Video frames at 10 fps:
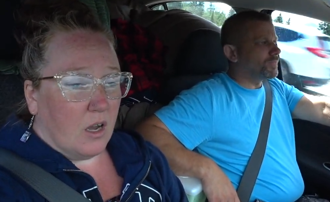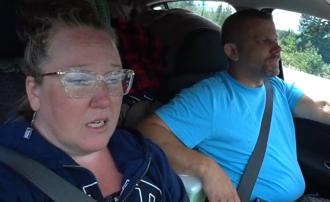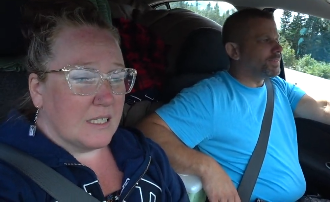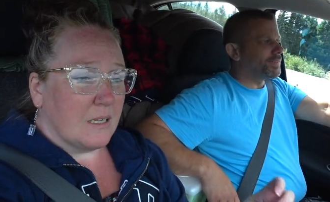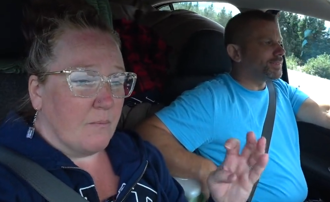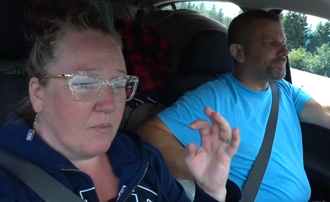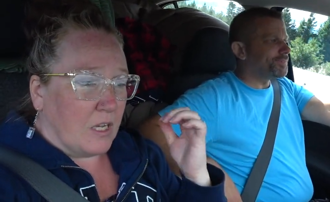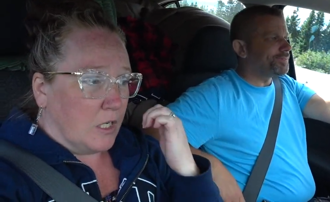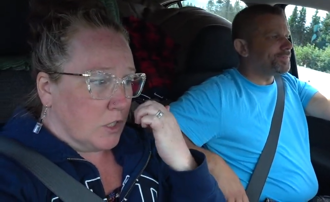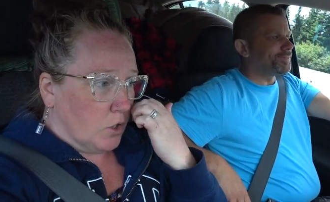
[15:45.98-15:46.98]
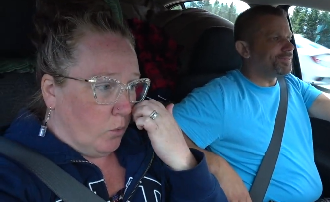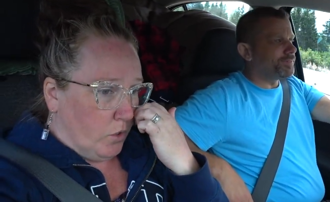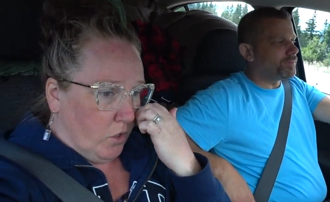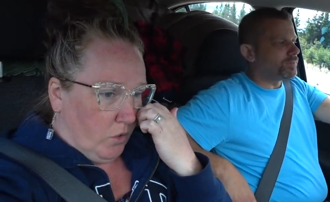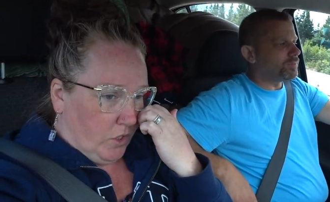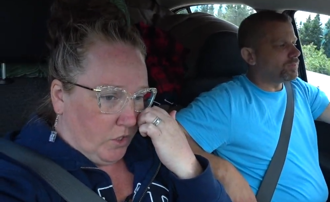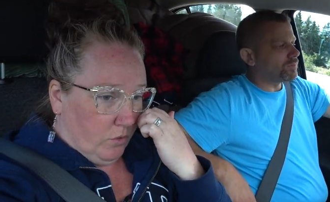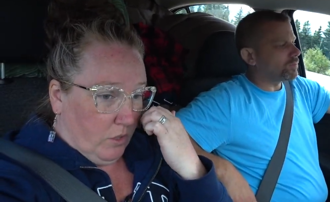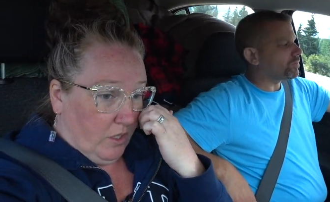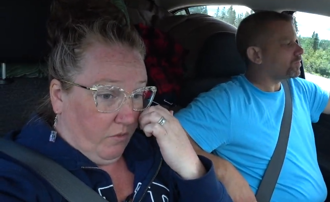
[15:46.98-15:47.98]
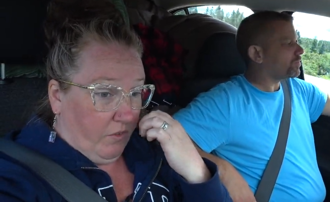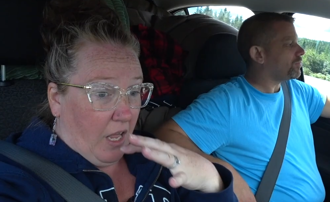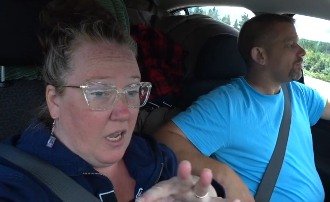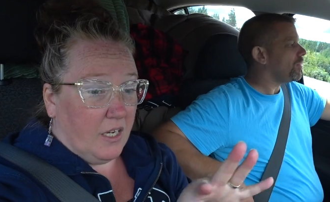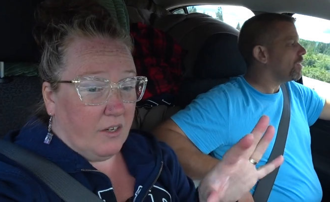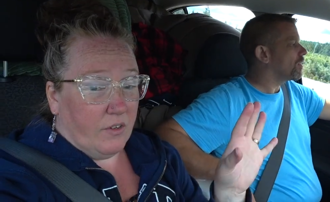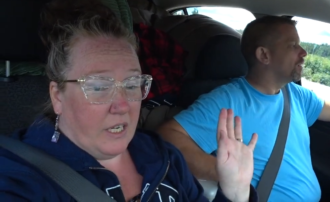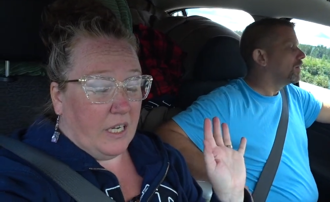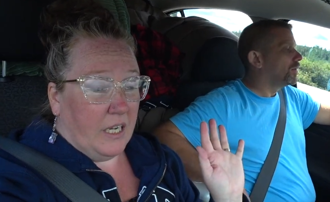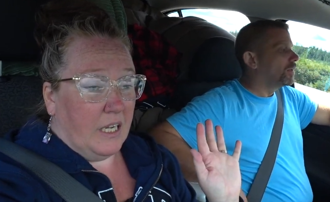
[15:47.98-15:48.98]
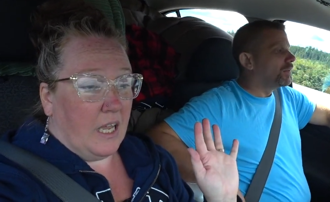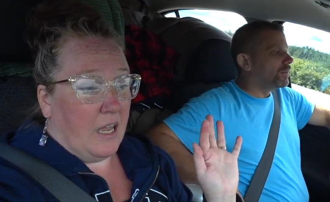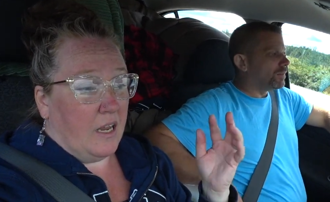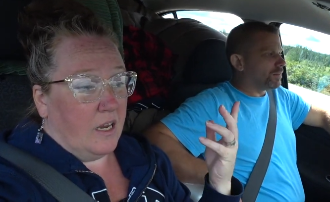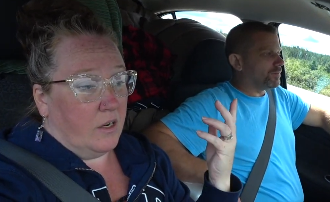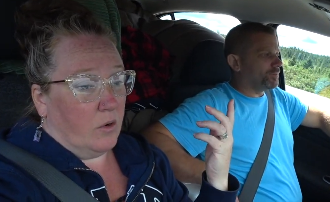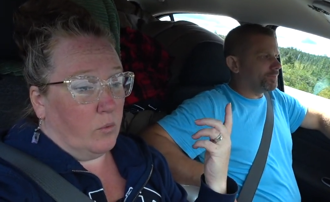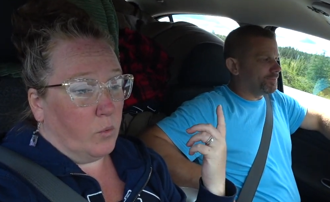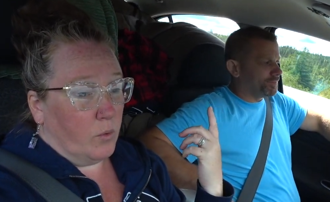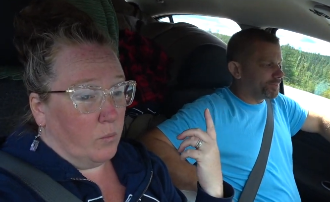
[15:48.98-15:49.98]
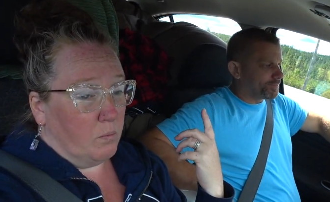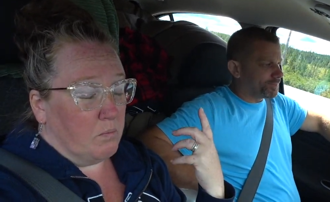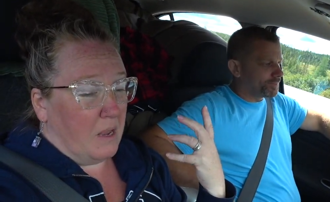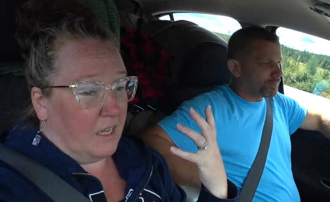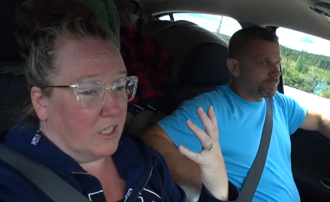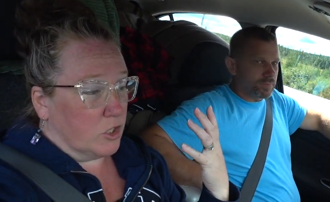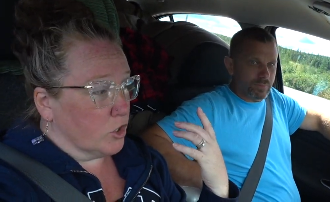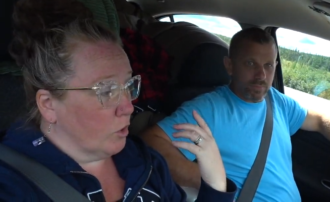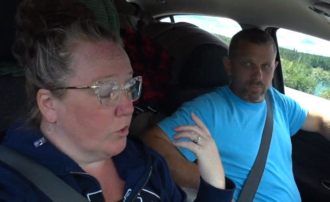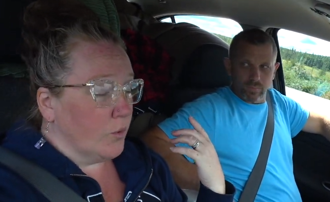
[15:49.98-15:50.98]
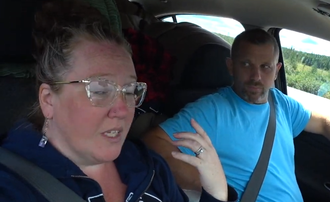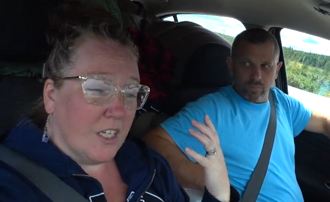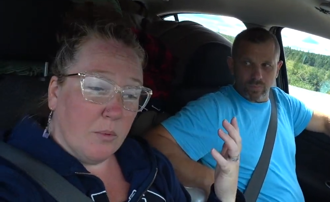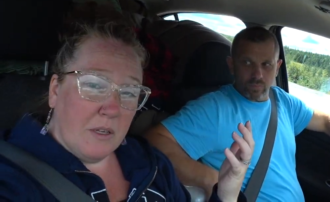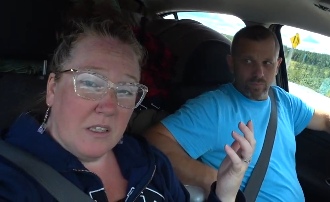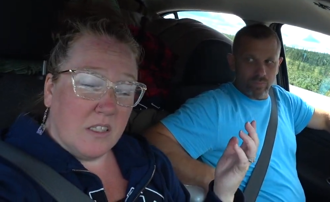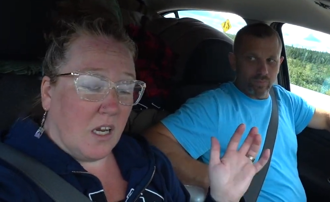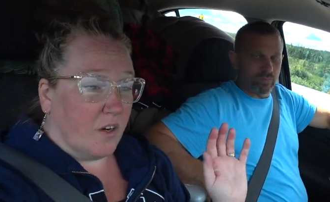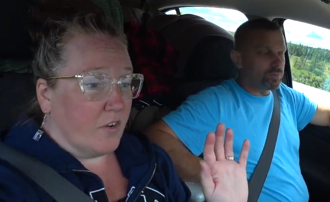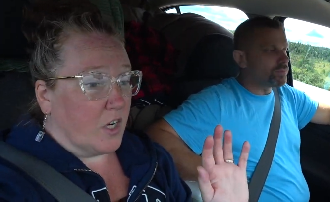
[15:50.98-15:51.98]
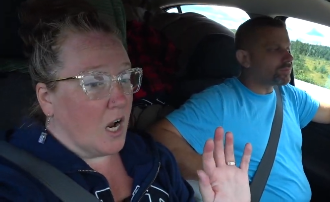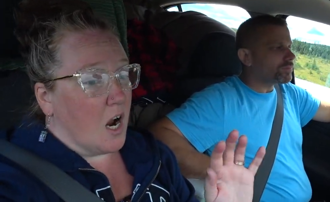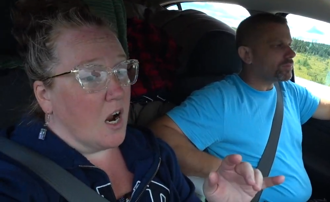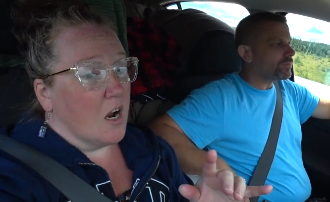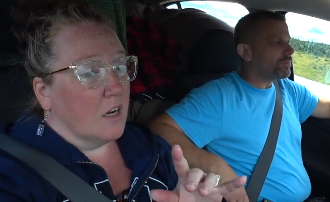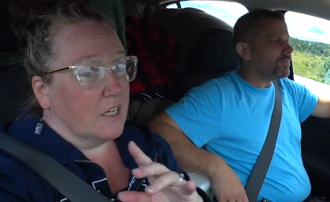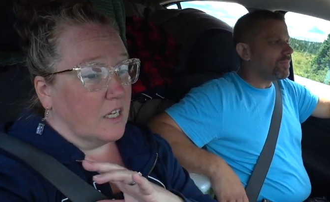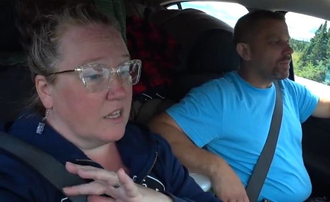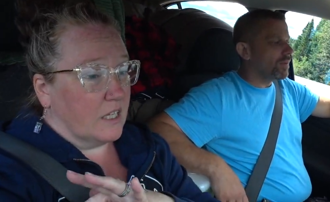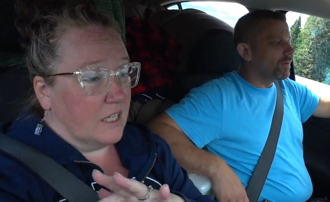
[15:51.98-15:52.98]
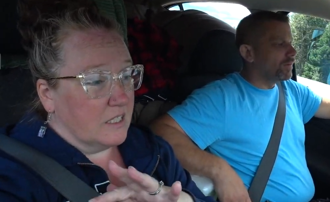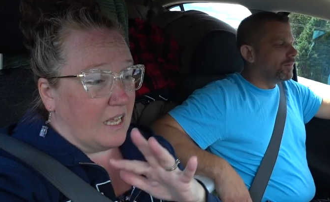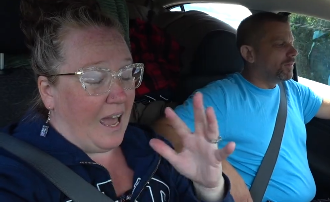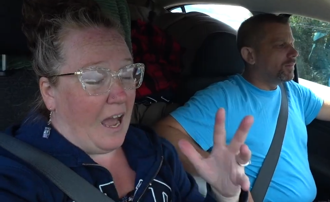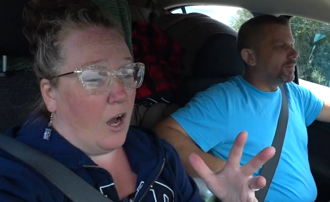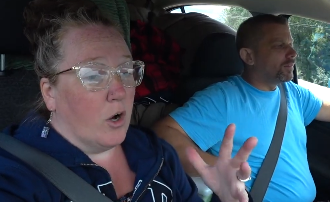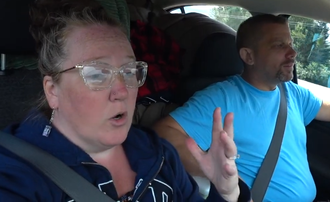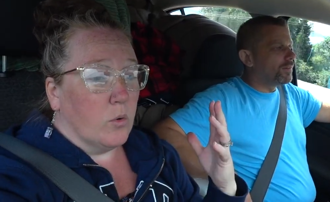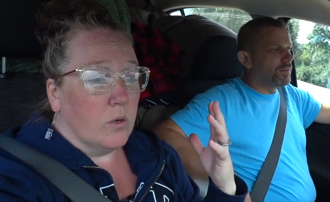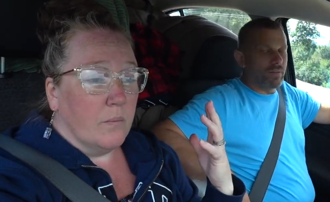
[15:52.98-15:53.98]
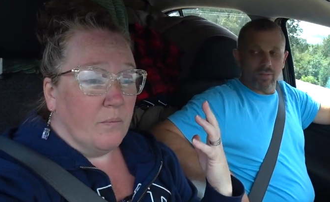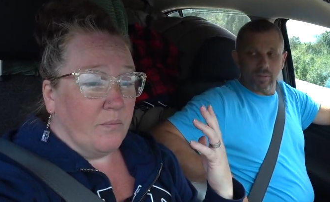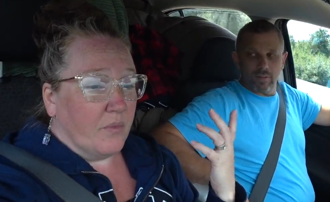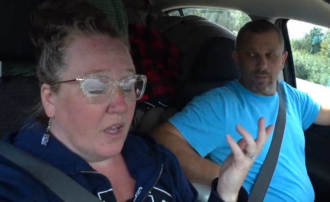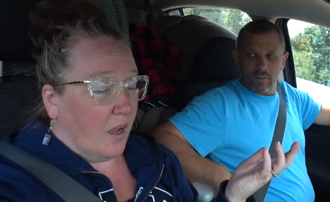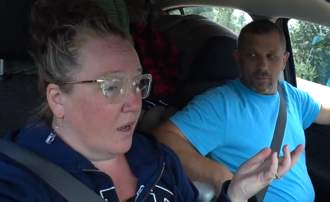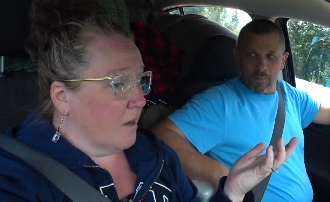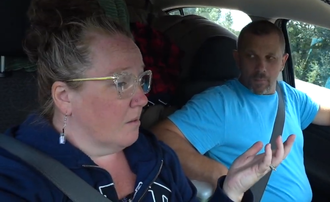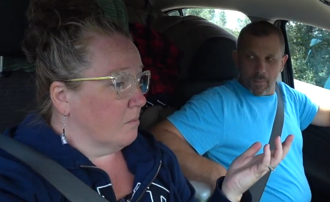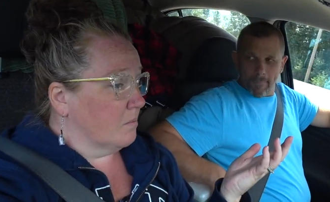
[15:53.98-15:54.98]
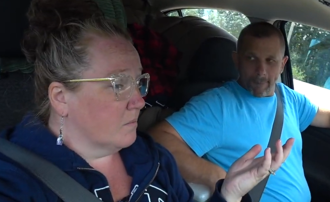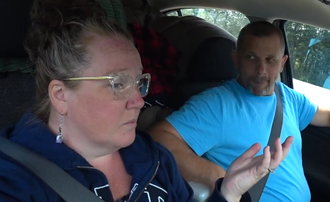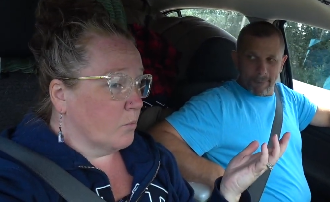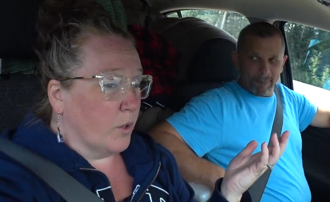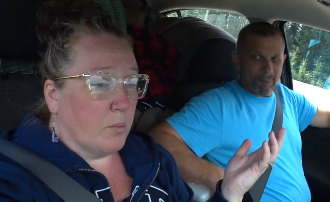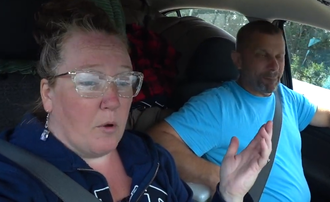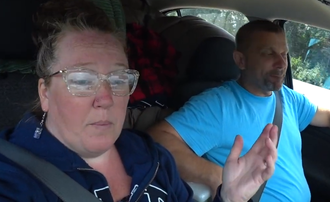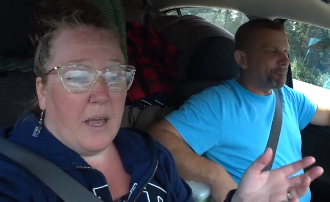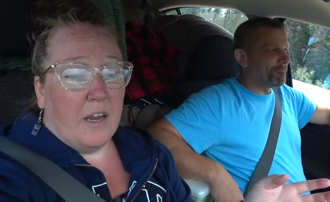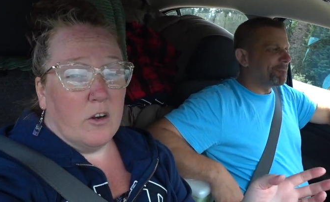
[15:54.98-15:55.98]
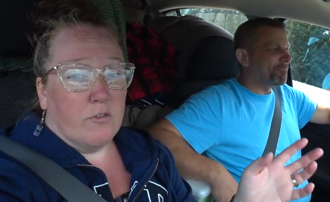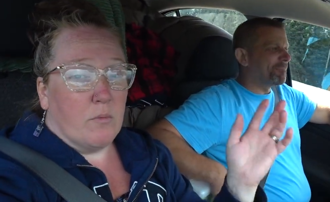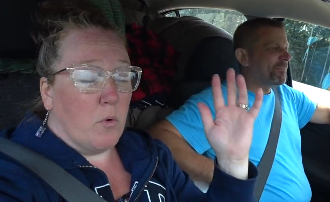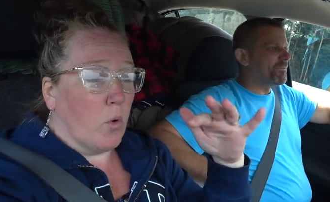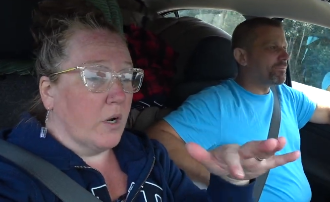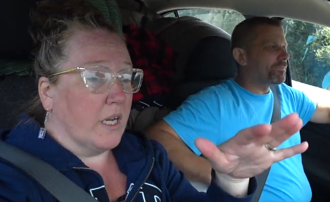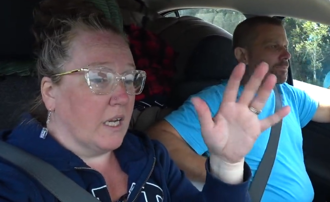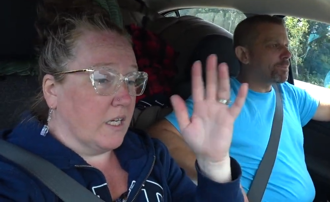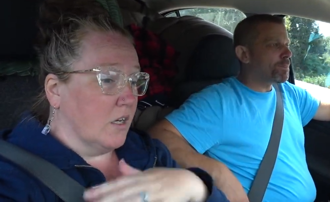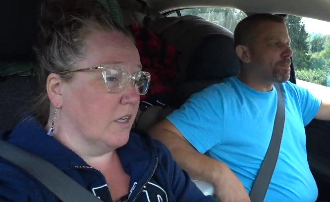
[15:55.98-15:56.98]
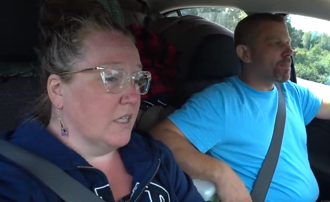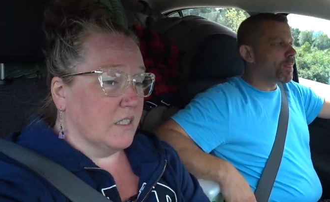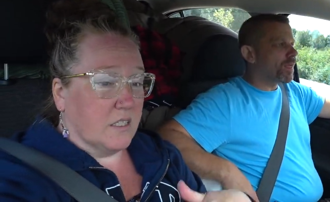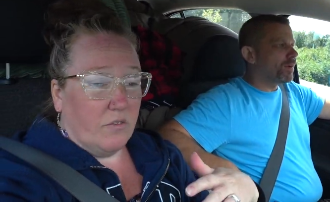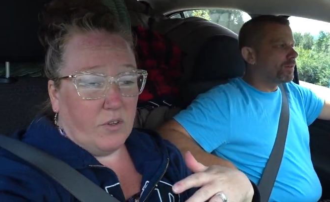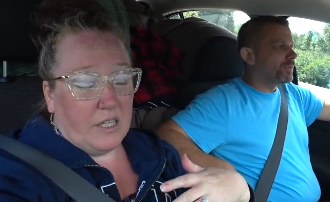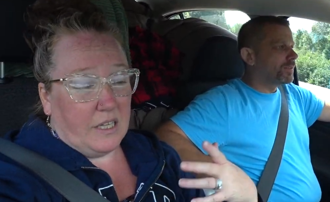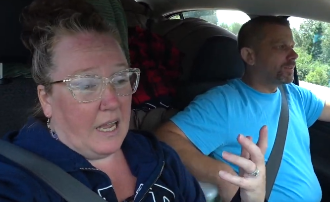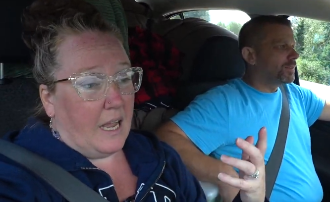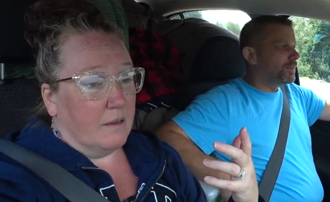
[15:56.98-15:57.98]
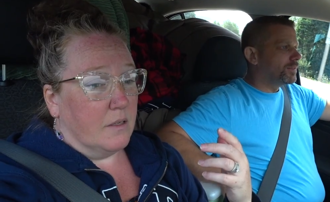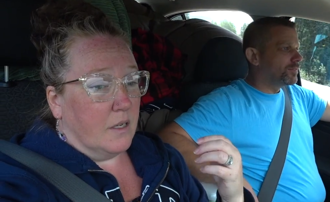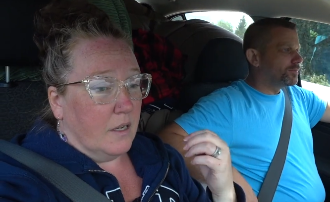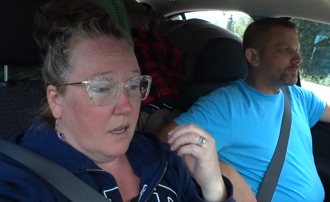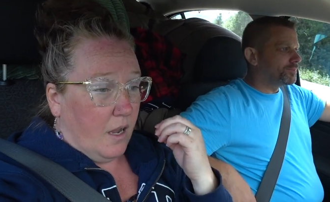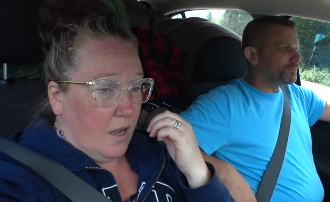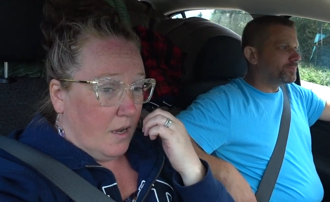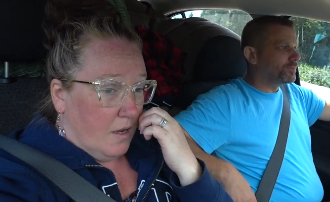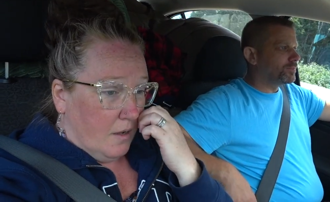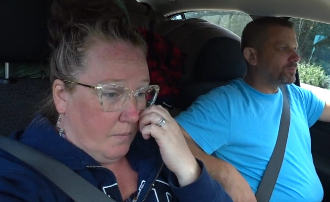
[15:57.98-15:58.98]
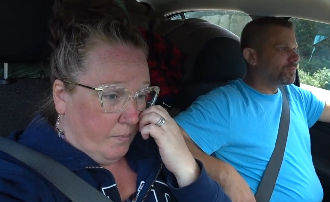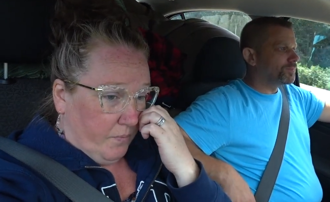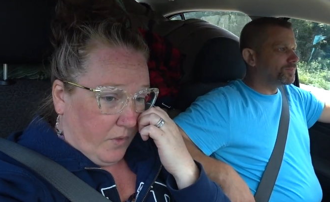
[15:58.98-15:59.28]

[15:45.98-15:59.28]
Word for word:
Speaker 1: guys. So we're going to like vlog everything and we may get to show you a little bit inside of our car and the things how um, we prepare for morning and night and stuff like that. Um,